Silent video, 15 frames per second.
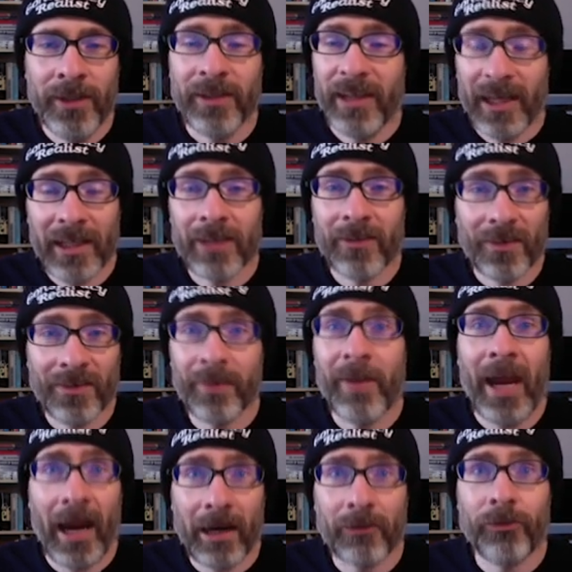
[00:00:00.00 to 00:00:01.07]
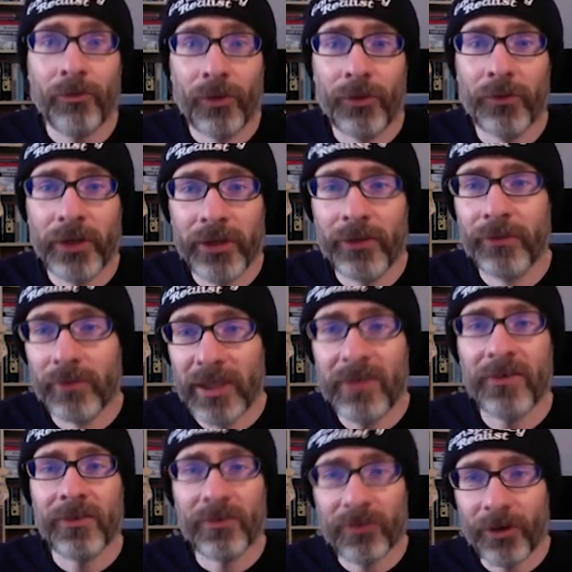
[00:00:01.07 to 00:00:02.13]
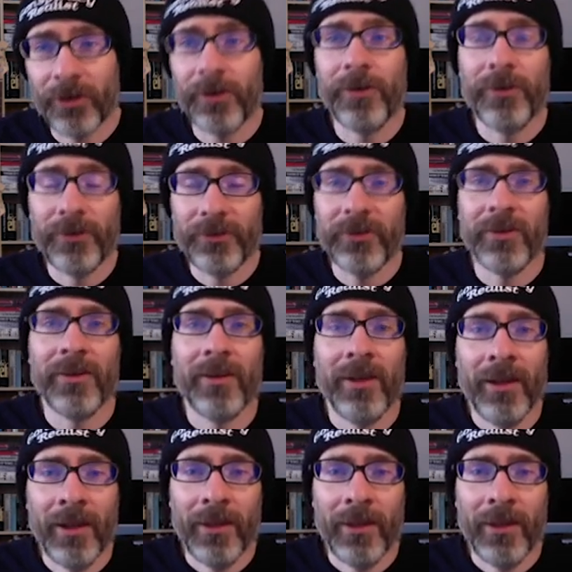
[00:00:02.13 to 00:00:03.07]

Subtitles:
Getting into some actual real research articles and